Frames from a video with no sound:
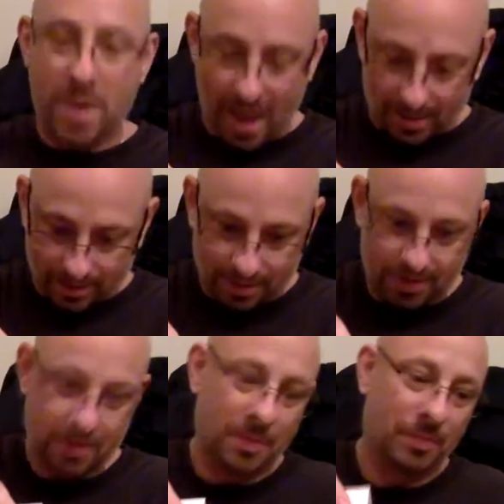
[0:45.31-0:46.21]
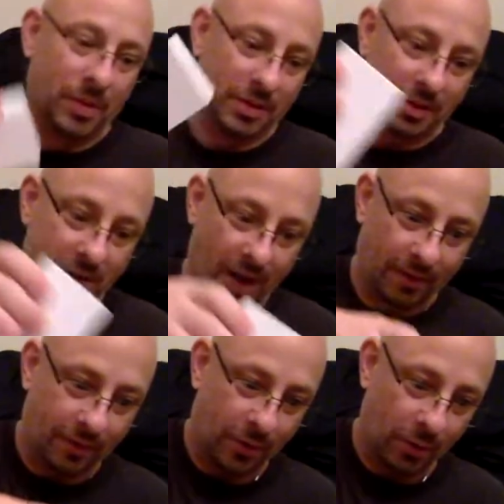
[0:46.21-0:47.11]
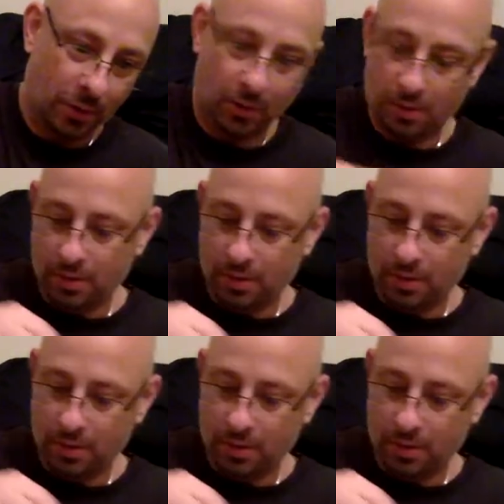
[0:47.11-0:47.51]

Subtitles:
Yes, this is not for your